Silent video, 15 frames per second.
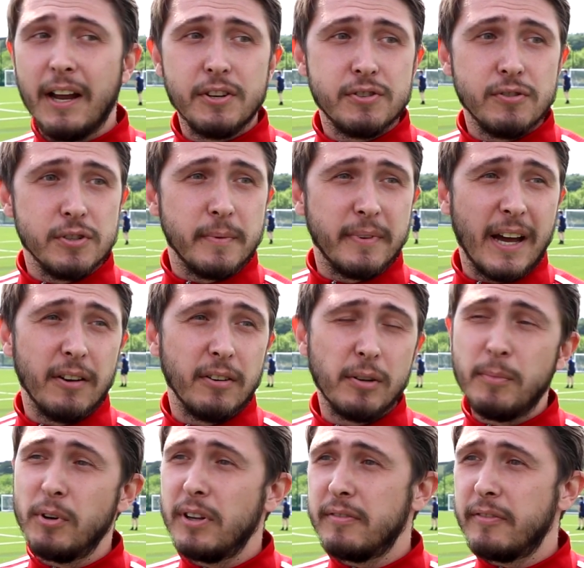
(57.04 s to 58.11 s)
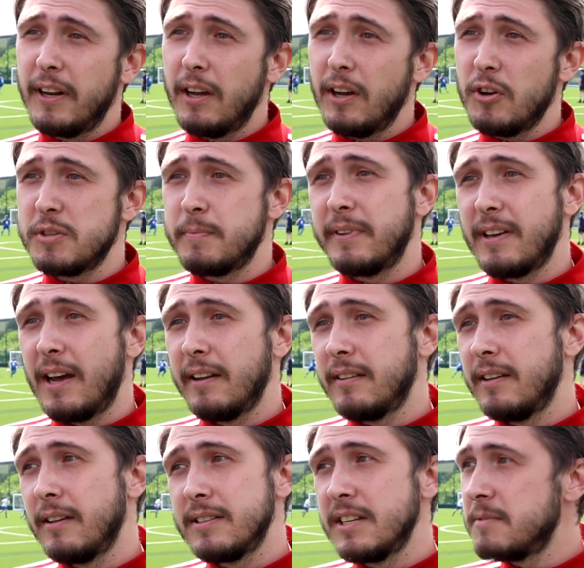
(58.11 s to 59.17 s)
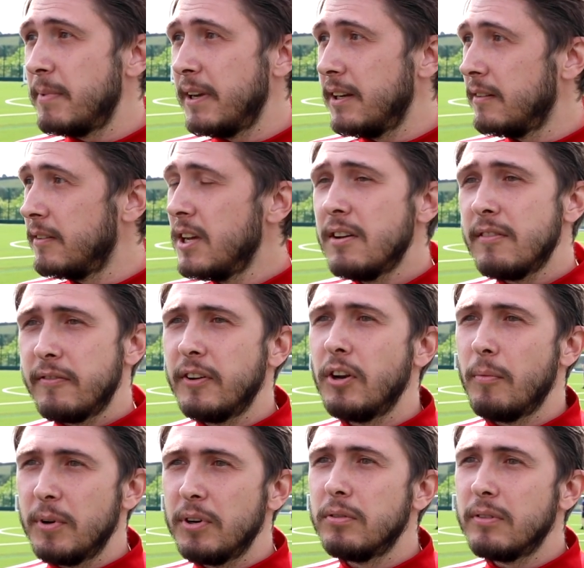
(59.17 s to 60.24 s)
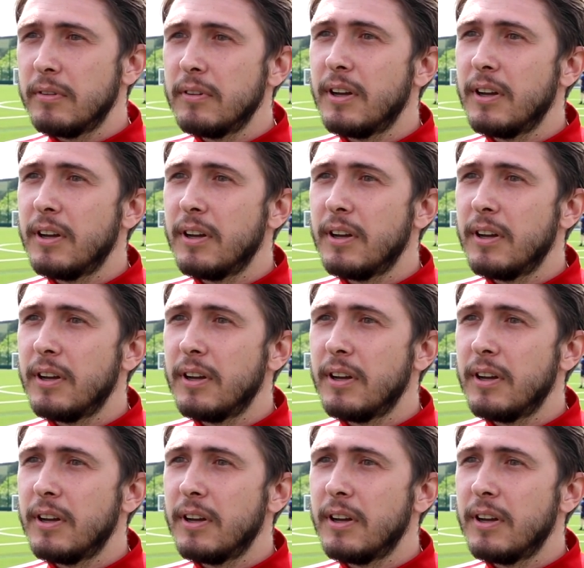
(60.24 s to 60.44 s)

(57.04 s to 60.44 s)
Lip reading: and Shrewsbury Town and community for their hospitality, because it's been phenomenal.